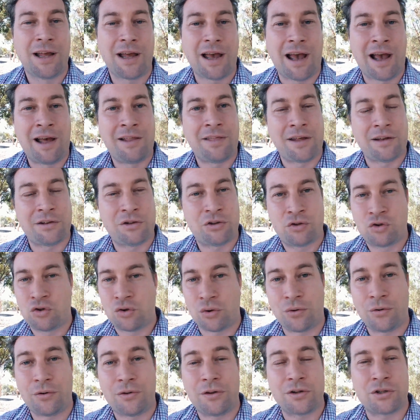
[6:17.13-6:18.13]
And then
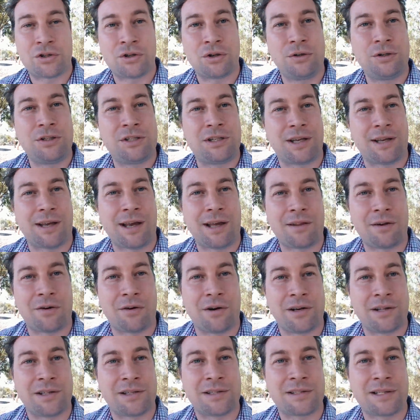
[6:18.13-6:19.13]
draw the two together
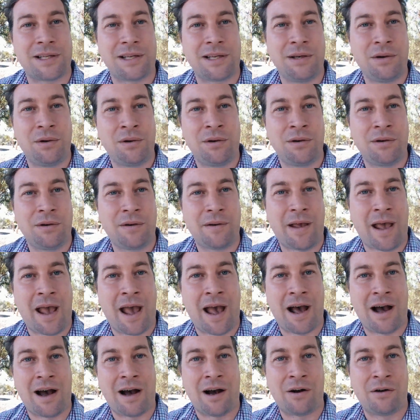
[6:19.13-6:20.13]
and see
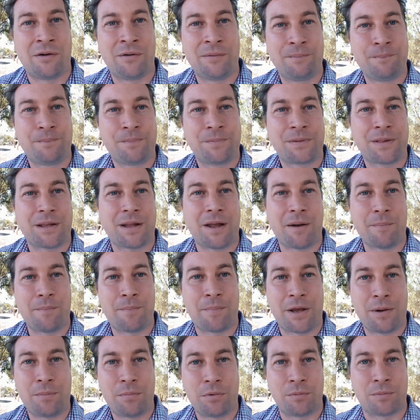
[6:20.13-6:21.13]
how
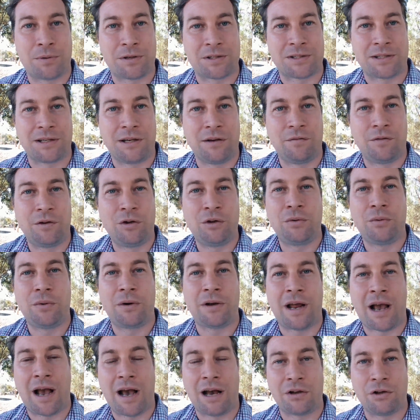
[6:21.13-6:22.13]
people perceive you
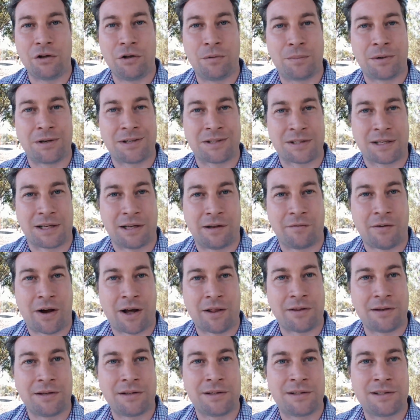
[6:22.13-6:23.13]
and how you perceive
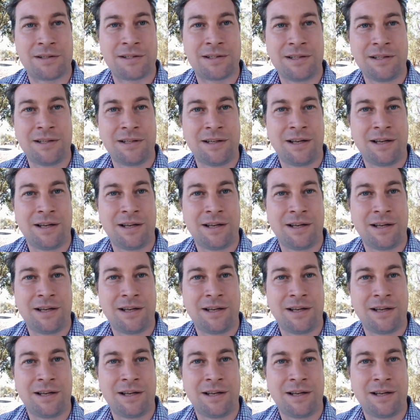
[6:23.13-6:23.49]
others,